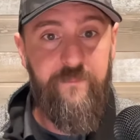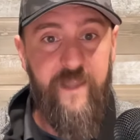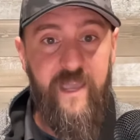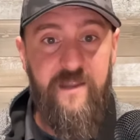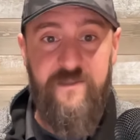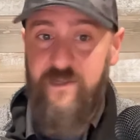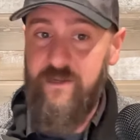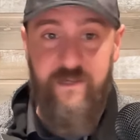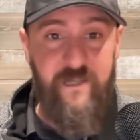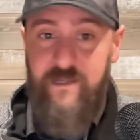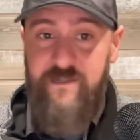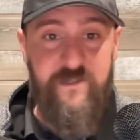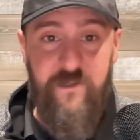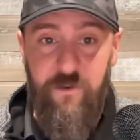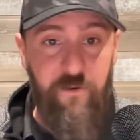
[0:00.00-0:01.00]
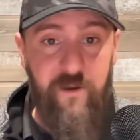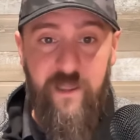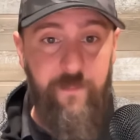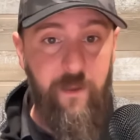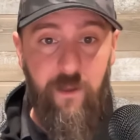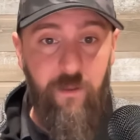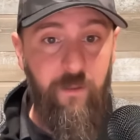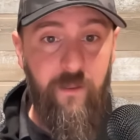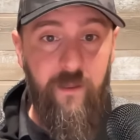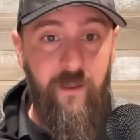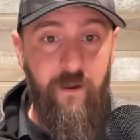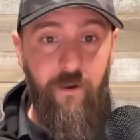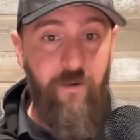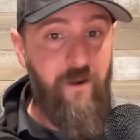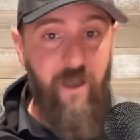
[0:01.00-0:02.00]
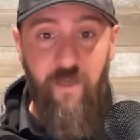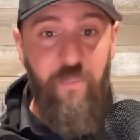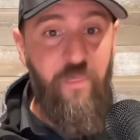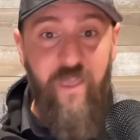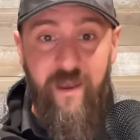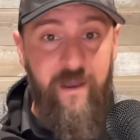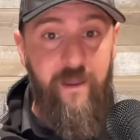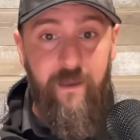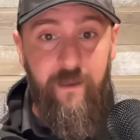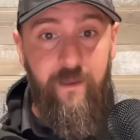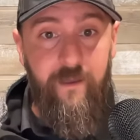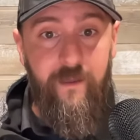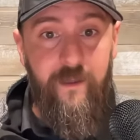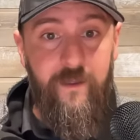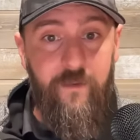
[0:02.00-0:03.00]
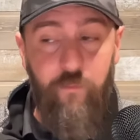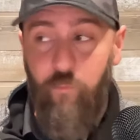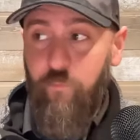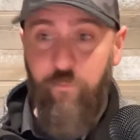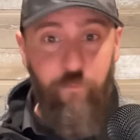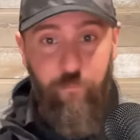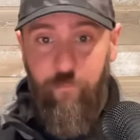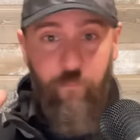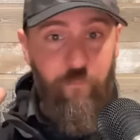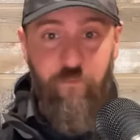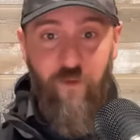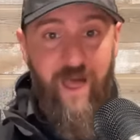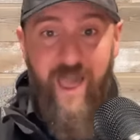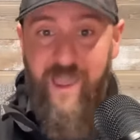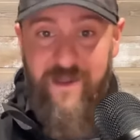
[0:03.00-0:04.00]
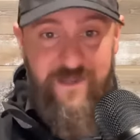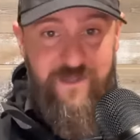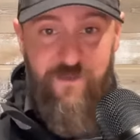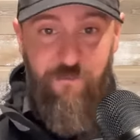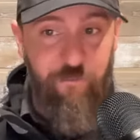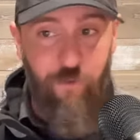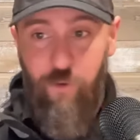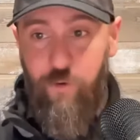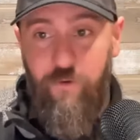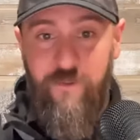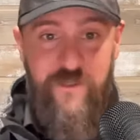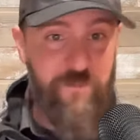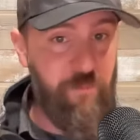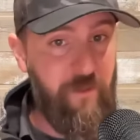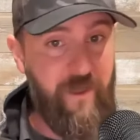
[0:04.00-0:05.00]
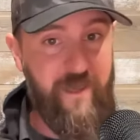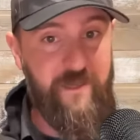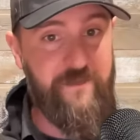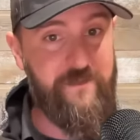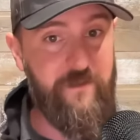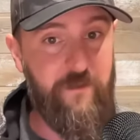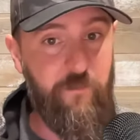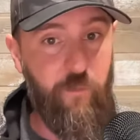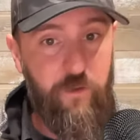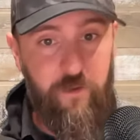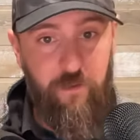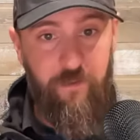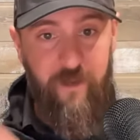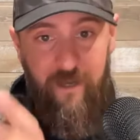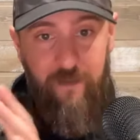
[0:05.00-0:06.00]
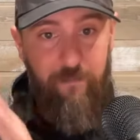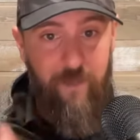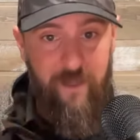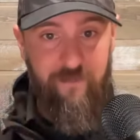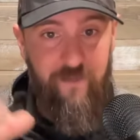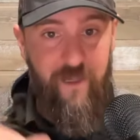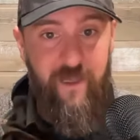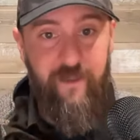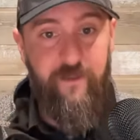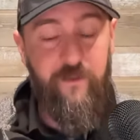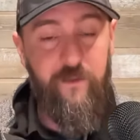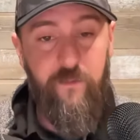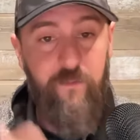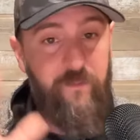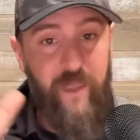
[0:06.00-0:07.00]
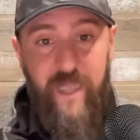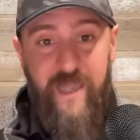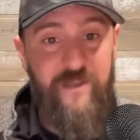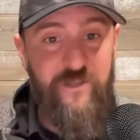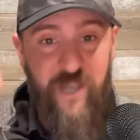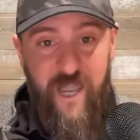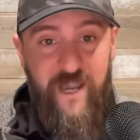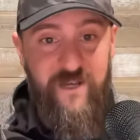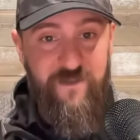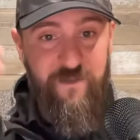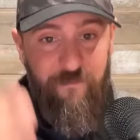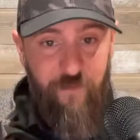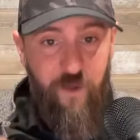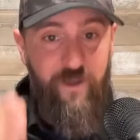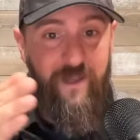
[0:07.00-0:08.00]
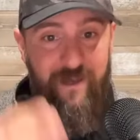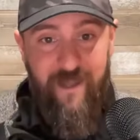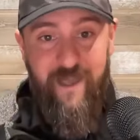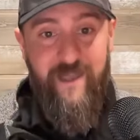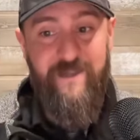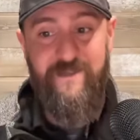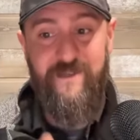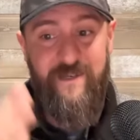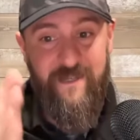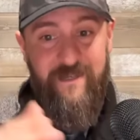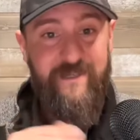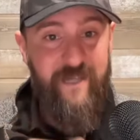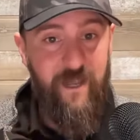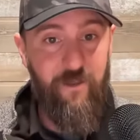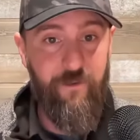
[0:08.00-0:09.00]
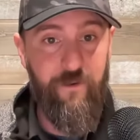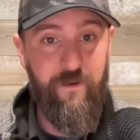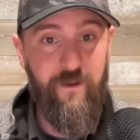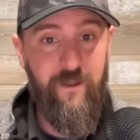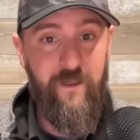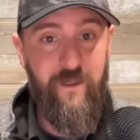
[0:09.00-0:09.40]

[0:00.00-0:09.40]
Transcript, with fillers: dates and didn't send her an email or nothing. Flights flew to this place, wood cleaning, big thing. that They had changed the fucking dates and didn't tell her.